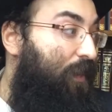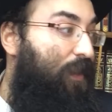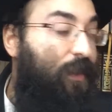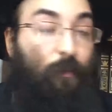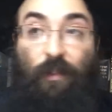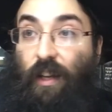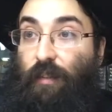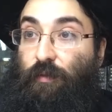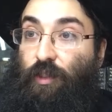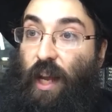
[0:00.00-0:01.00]
He
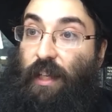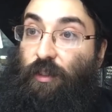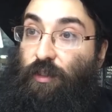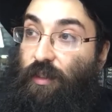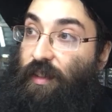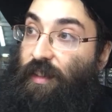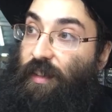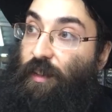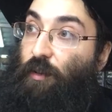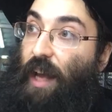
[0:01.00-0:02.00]
himself changed
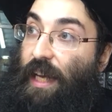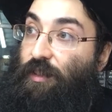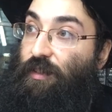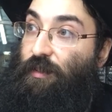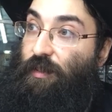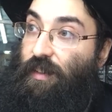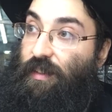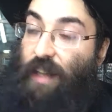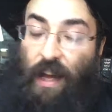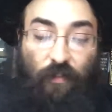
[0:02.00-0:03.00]
locations during
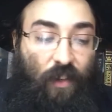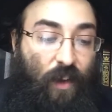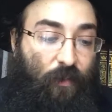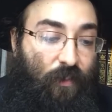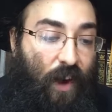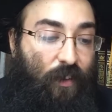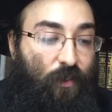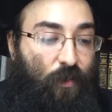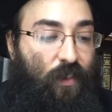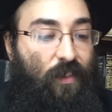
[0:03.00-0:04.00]
his lifetime for
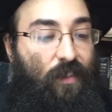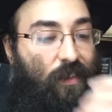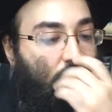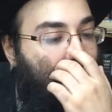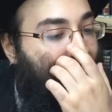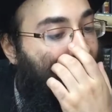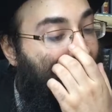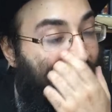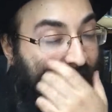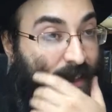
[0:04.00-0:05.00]
various reasons,
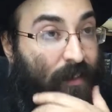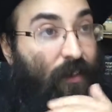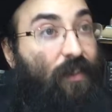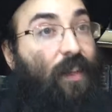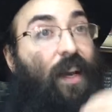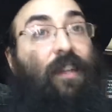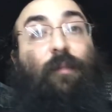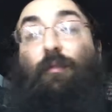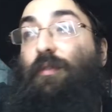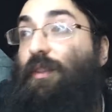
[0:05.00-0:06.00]
so the
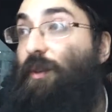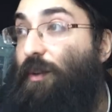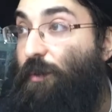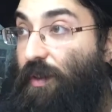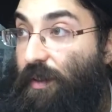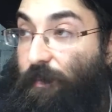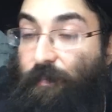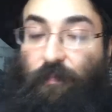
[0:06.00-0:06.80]
Sanhedrin moved along with him.